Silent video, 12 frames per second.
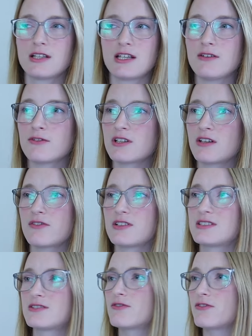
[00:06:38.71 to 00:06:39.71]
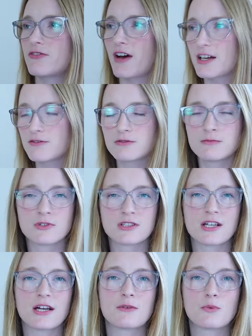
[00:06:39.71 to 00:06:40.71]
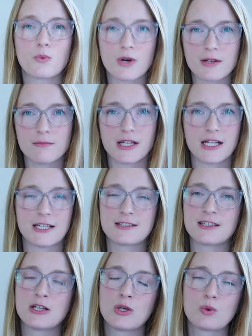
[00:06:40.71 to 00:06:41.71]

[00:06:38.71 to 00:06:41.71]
even if it's five women and one man,